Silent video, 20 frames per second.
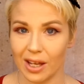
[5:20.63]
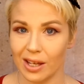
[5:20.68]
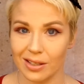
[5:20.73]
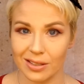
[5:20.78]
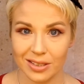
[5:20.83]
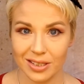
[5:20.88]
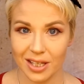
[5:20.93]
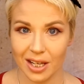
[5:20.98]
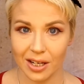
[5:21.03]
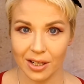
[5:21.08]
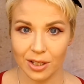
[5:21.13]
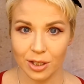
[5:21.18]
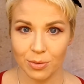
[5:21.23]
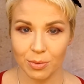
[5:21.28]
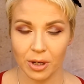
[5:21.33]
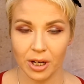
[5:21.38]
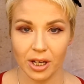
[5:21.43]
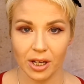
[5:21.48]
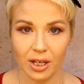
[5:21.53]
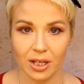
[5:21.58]
Setting
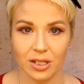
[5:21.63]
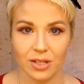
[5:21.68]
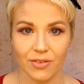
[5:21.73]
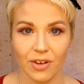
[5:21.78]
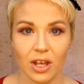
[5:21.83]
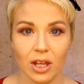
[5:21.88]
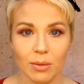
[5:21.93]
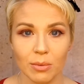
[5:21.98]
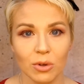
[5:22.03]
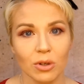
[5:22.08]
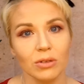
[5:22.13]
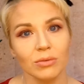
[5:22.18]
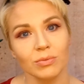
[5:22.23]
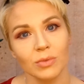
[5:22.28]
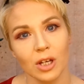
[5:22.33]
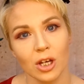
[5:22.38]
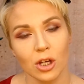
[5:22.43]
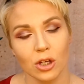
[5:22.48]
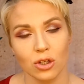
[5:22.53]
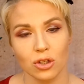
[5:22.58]
spray is available,
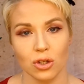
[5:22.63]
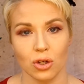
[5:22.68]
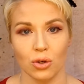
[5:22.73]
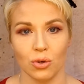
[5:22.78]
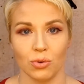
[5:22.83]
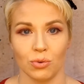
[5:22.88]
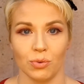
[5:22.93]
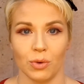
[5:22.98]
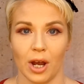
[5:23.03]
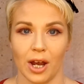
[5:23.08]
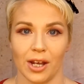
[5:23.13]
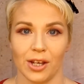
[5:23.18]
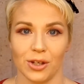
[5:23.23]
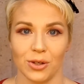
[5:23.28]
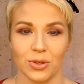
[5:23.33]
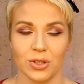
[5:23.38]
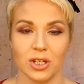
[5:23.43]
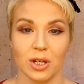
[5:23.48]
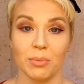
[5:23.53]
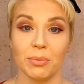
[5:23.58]
so I
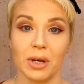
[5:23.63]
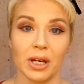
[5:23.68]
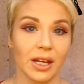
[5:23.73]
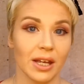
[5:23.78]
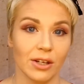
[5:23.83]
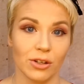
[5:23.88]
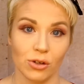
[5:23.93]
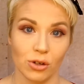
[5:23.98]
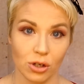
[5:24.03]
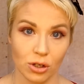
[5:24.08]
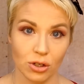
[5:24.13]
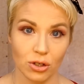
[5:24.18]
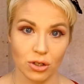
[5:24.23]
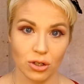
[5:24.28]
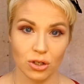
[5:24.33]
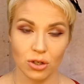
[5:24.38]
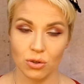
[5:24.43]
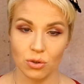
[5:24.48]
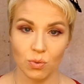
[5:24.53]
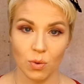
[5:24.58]
used it, but again, you can just
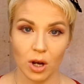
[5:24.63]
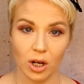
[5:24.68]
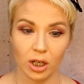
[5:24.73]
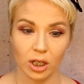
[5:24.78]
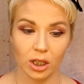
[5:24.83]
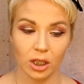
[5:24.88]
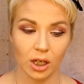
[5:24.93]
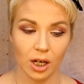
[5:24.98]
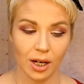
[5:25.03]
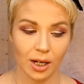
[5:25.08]
use water,